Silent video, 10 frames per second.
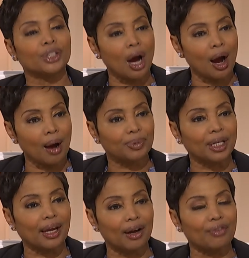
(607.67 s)
job to
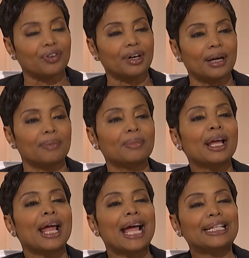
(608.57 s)
care for him.
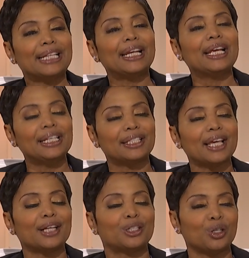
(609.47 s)
And did he
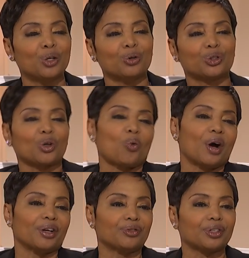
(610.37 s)
say to you, so
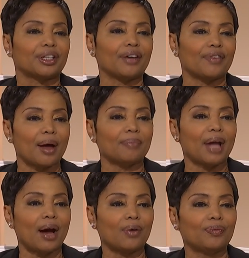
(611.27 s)
what, you just giving up
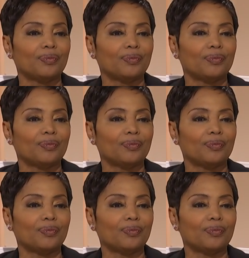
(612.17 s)
now?